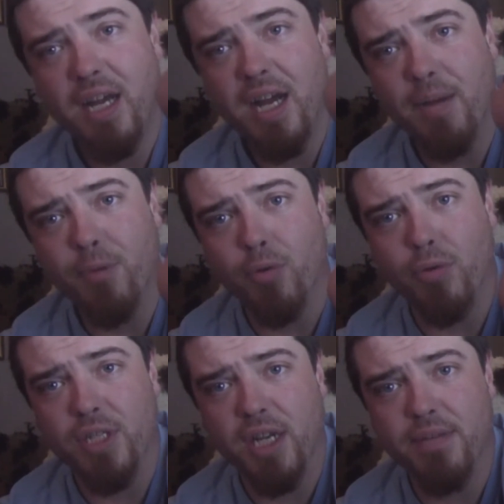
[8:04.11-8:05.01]
I'm not going
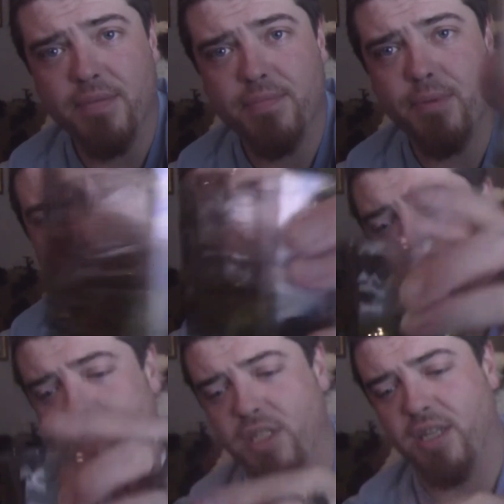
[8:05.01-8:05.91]
to say it, but I'm sure
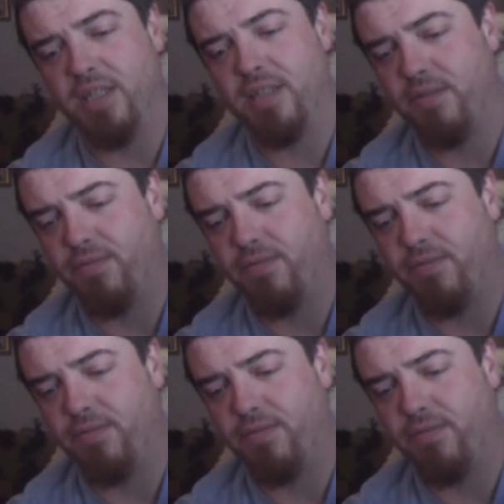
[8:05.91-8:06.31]
you can